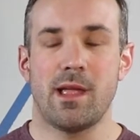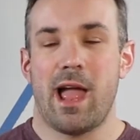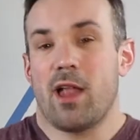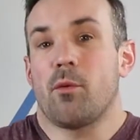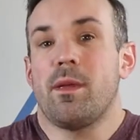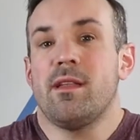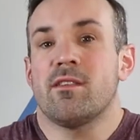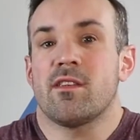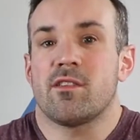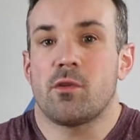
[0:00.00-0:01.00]

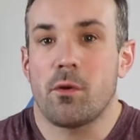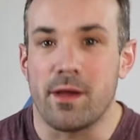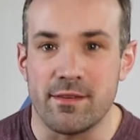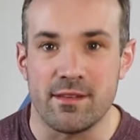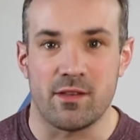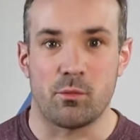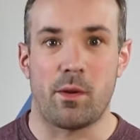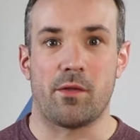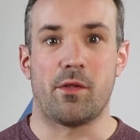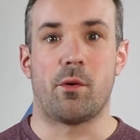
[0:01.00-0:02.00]
Halloween's story isn't as
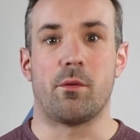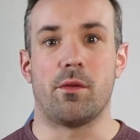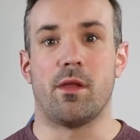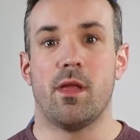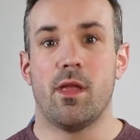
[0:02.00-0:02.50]
well known,